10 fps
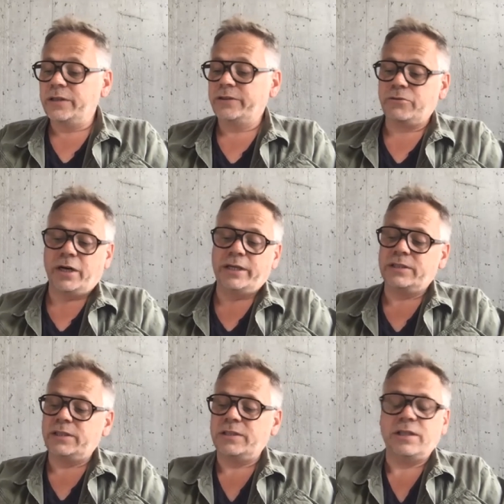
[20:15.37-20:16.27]
I tried a
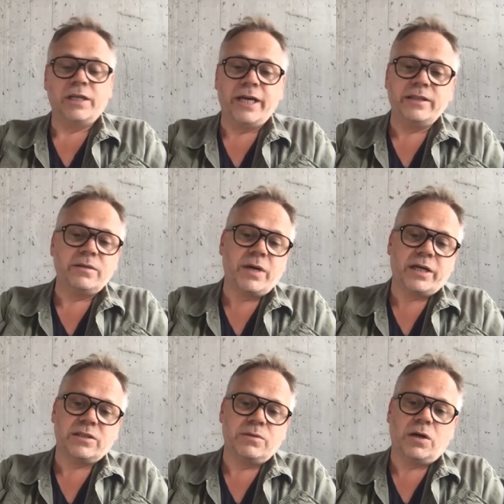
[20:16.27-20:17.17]
sixteen eighty
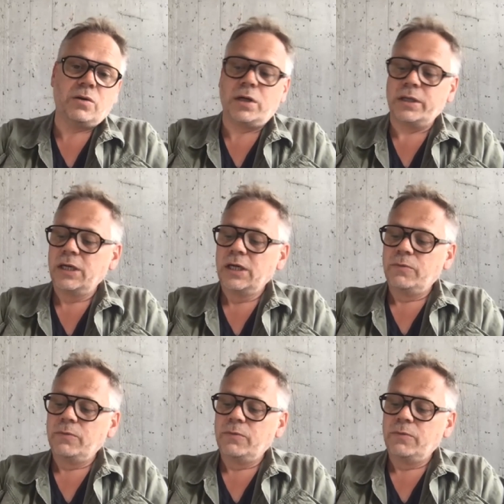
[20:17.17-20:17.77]
Maxi Mark One